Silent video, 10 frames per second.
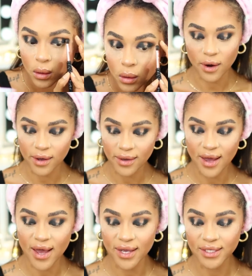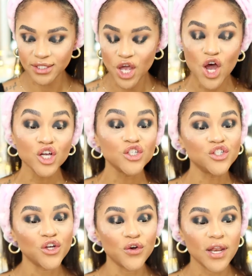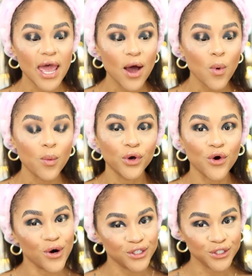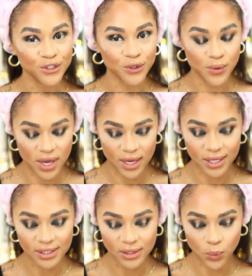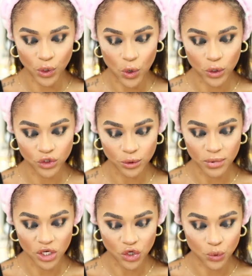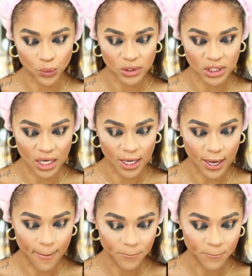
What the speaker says: Alright guys, so now what we're going to do is we're going to be using